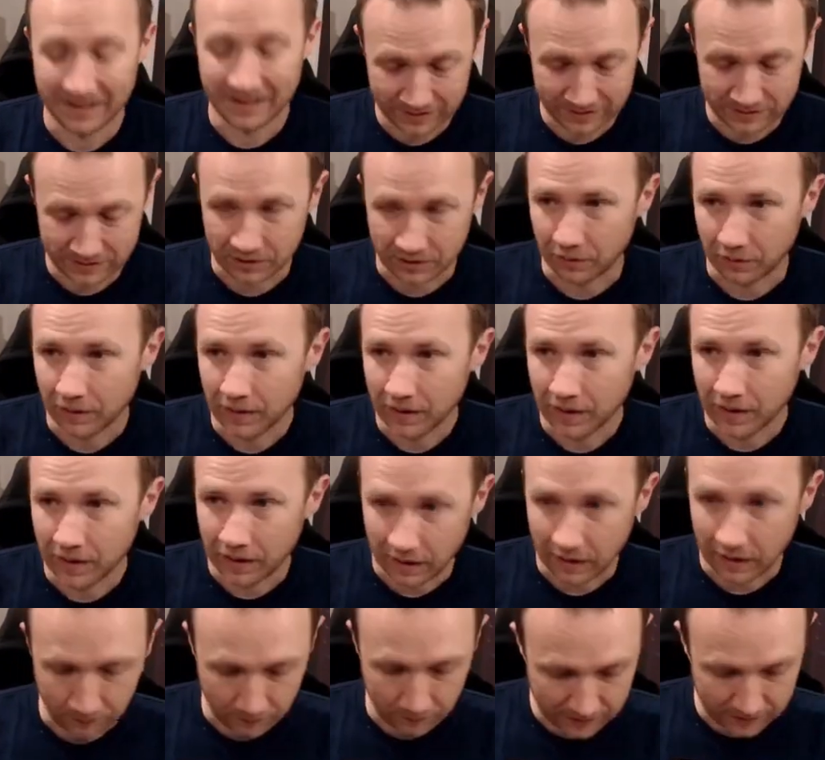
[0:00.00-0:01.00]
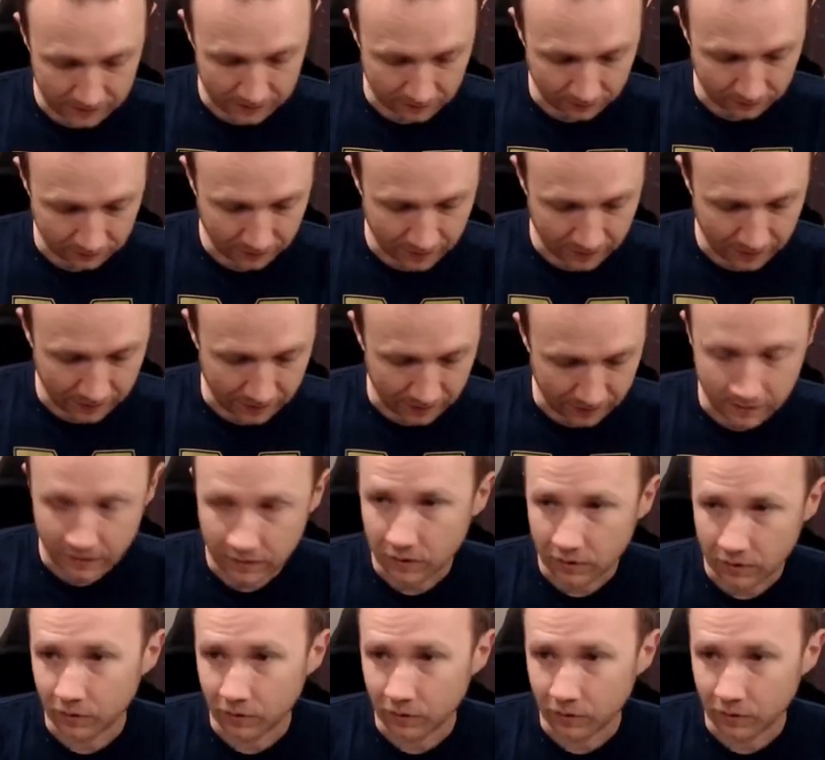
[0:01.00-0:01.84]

So uh, we can get the flag,